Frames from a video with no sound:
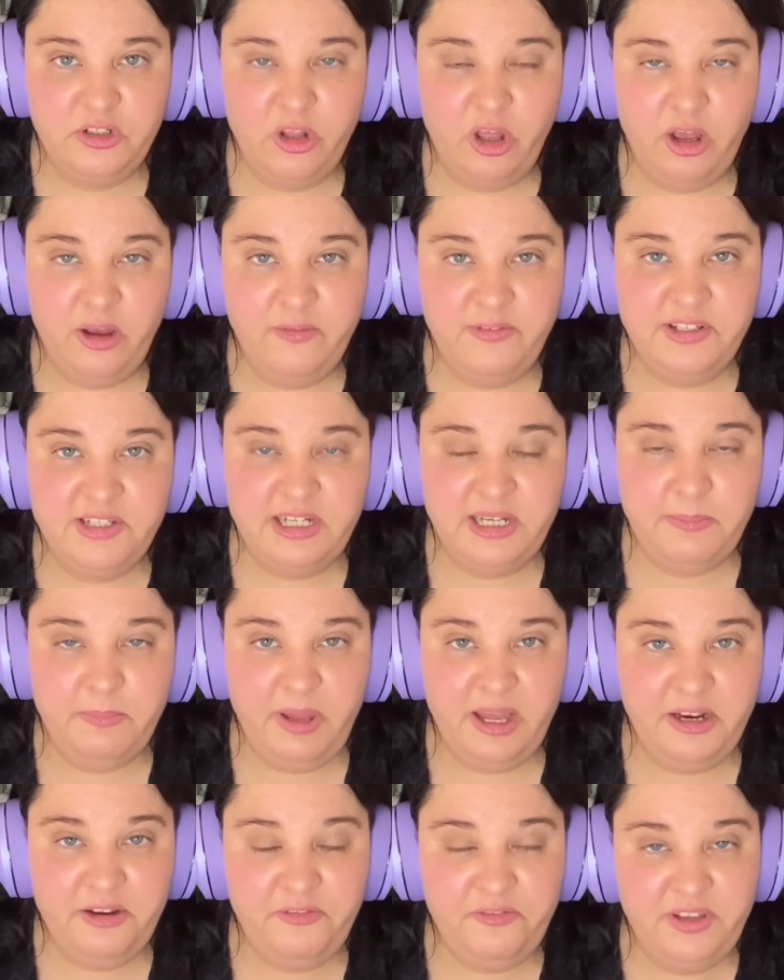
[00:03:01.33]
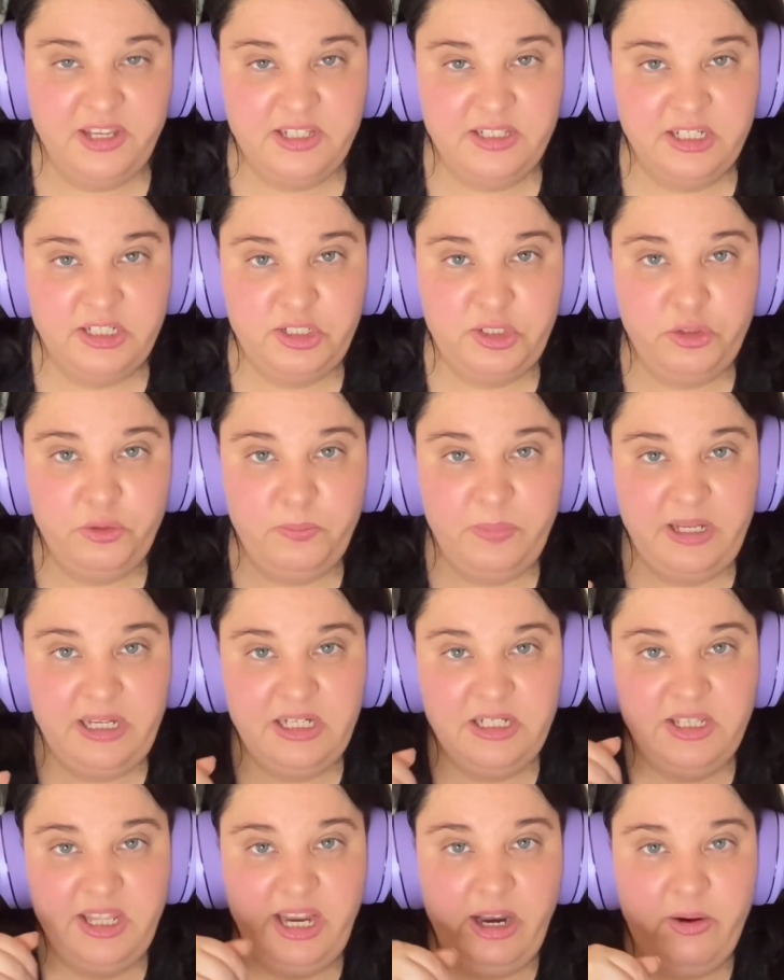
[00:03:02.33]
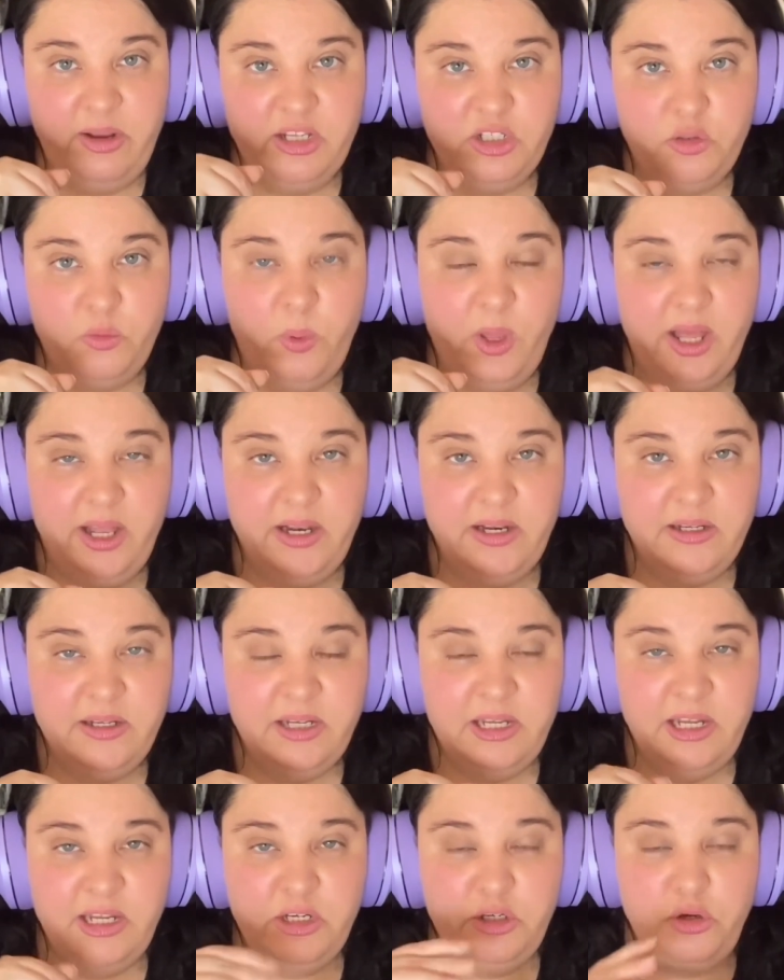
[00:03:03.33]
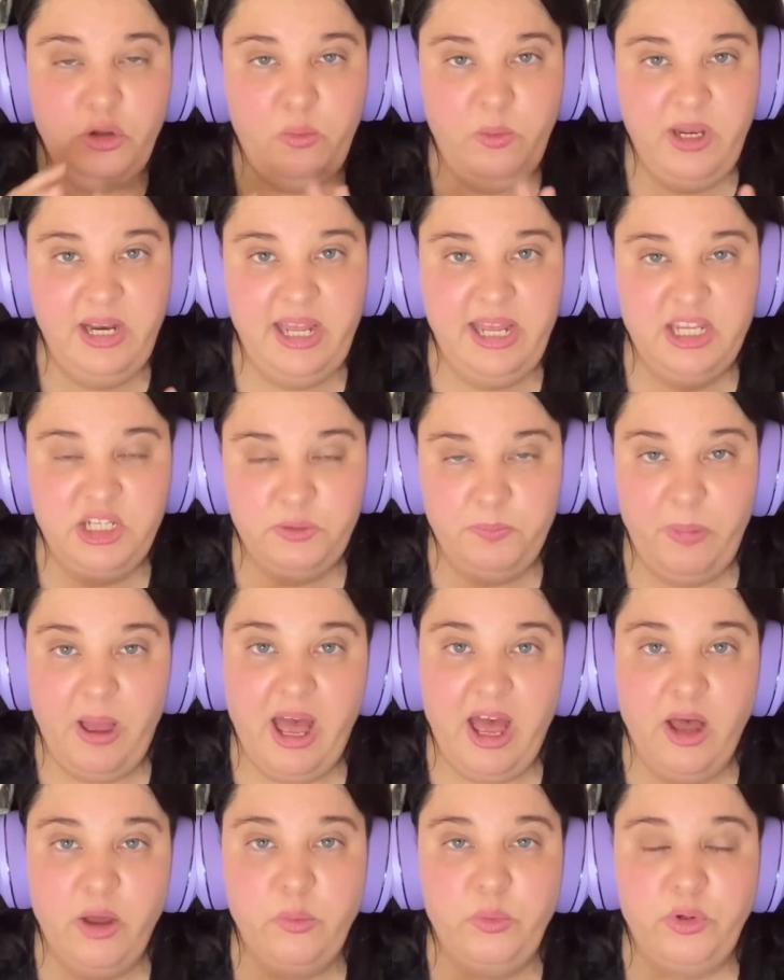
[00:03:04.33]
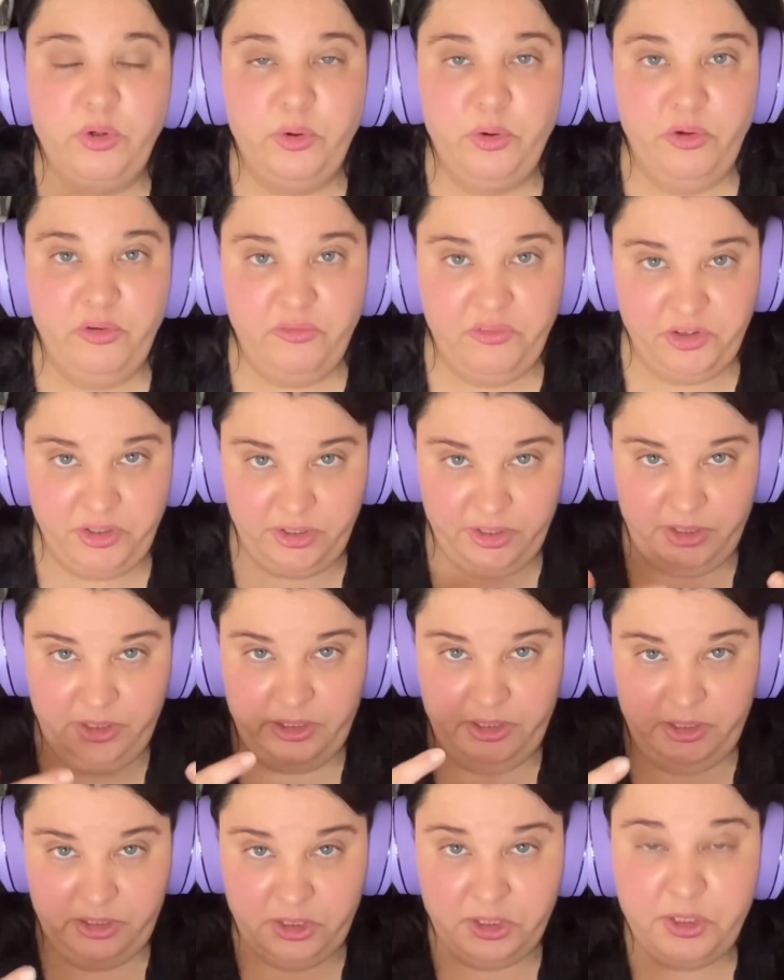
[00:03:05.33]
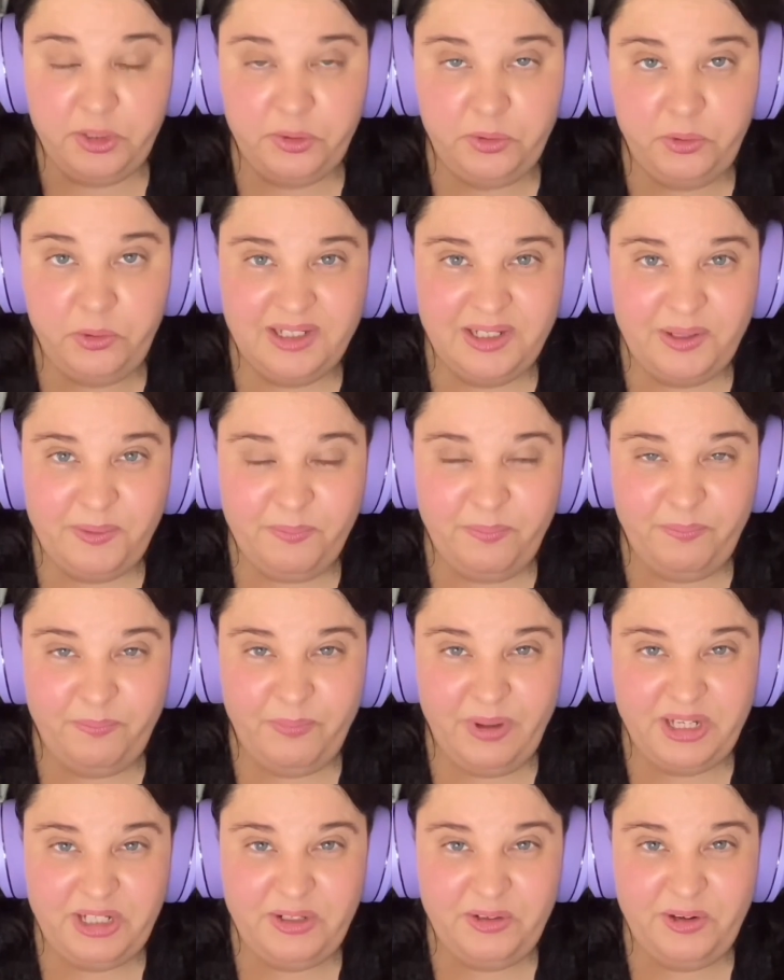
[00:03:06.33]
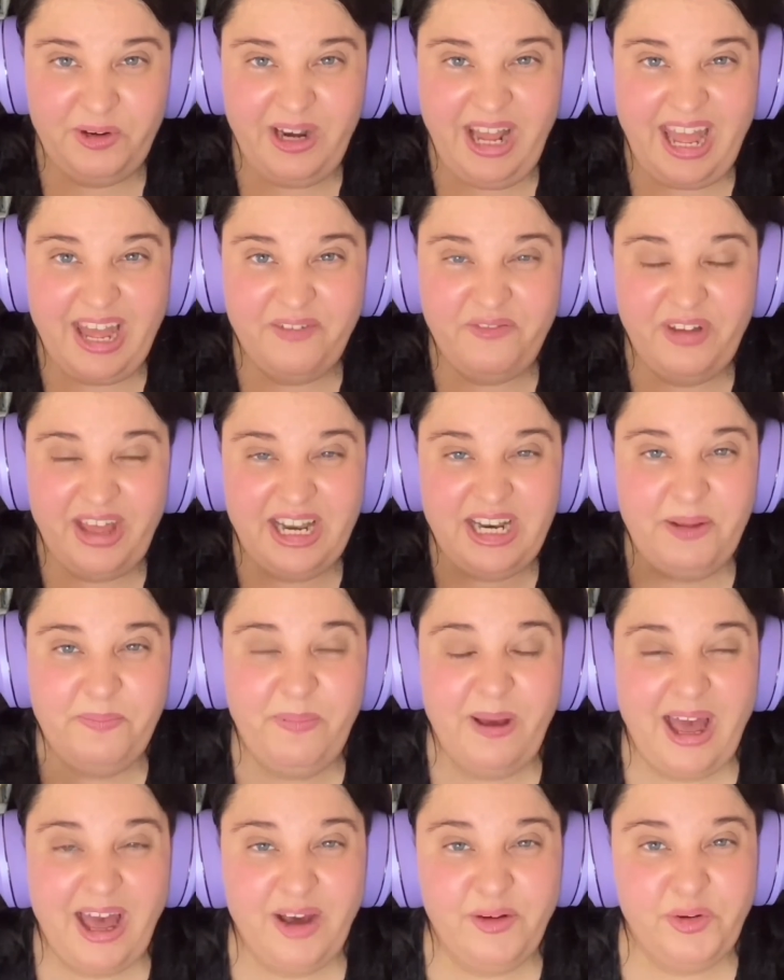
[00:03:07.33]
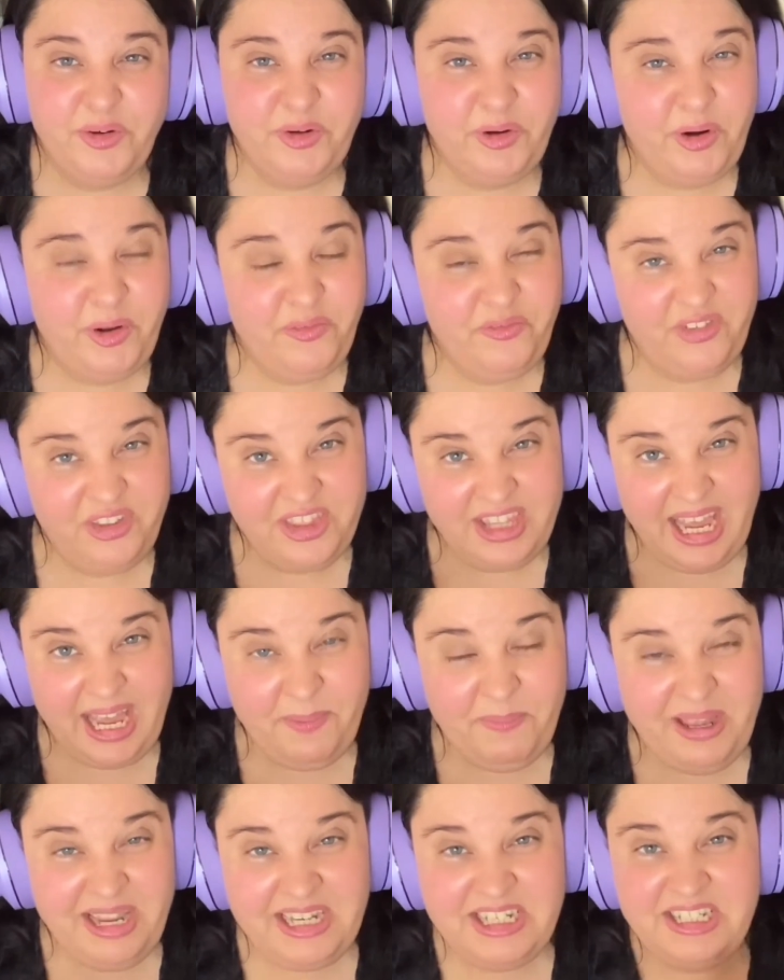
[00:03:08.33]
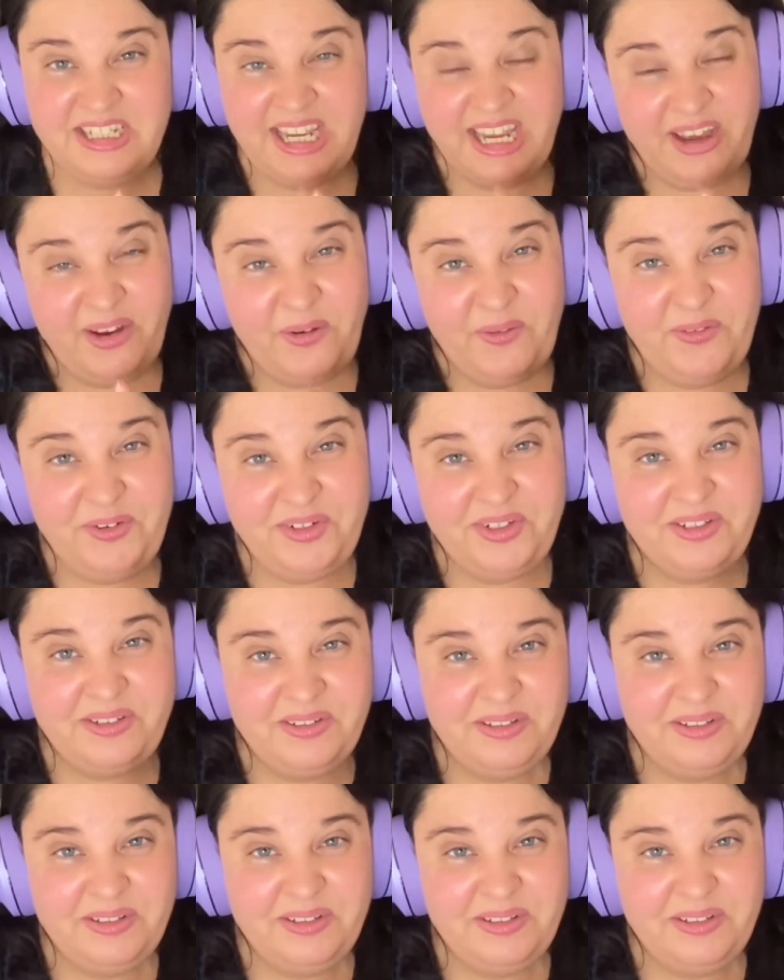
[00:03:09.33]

obviously manifested you being there as well. No one has power over you, but you don't have any power over them in their own